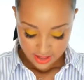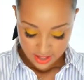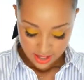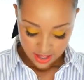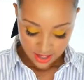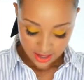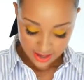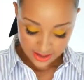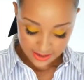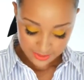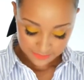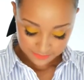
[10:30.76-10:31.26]

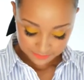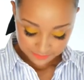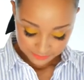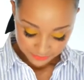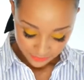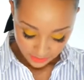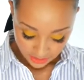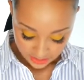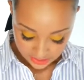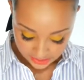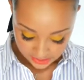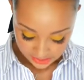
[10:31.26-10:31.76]
Um,
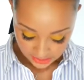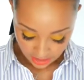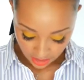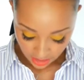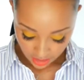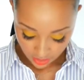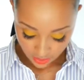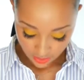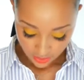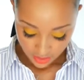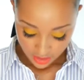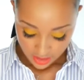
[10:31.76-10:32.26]

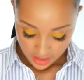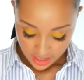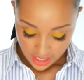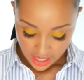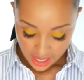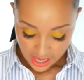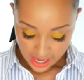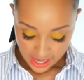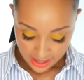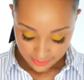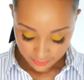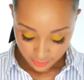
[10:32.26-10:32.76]
so
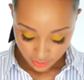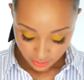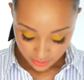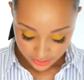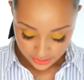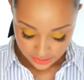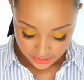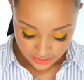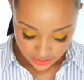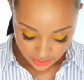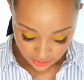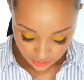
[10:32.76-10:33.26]
I'm
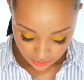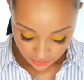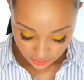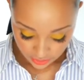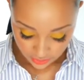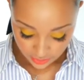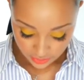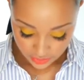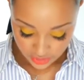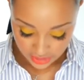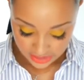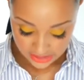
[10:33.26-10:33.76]
going
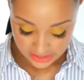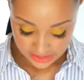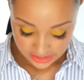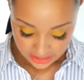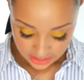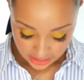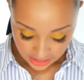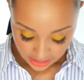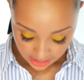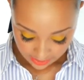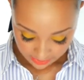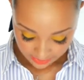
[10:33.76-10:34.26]
to just
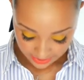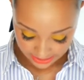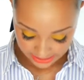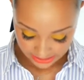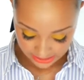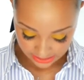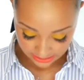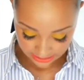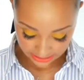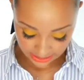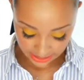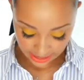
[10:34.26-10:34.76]

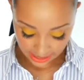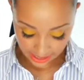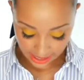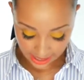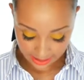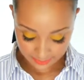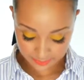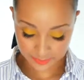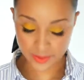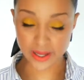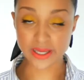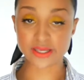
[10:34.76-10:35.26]
basically I,
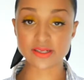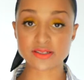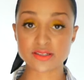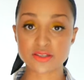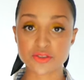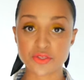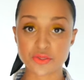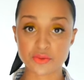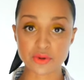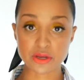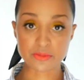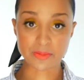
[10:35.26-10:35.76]
I buttoned
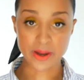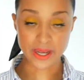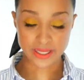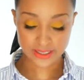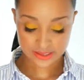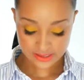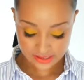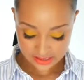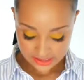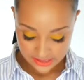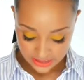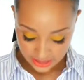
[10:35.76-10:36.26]
three
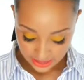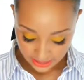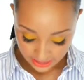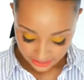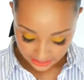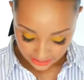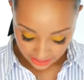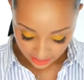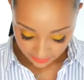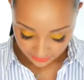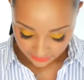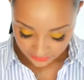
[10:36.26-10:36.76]
buttons and I
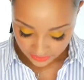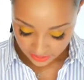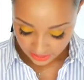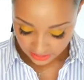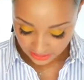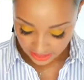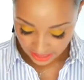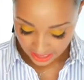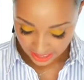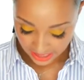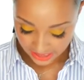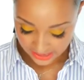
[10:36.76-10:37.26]
left the
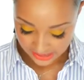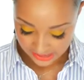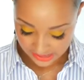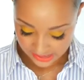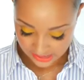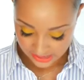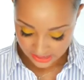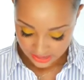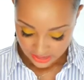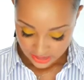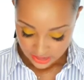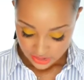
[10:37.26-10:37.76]

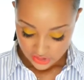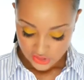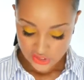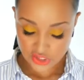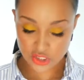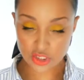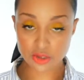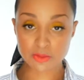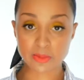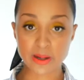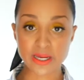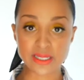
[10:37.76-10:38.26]
last
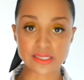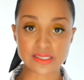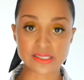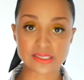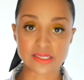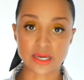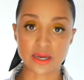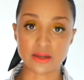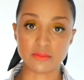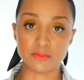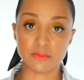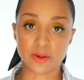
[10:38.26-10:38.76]
two buttons
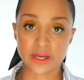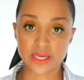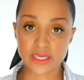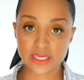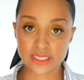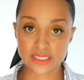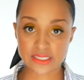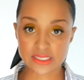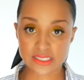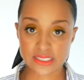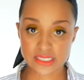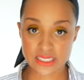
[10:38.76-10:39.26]

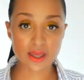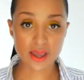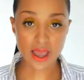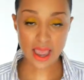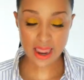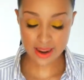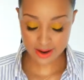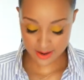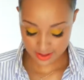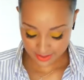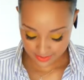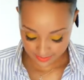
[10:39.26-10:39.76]
unbuttoned.
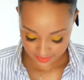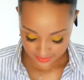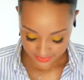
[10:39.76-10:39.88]
I'm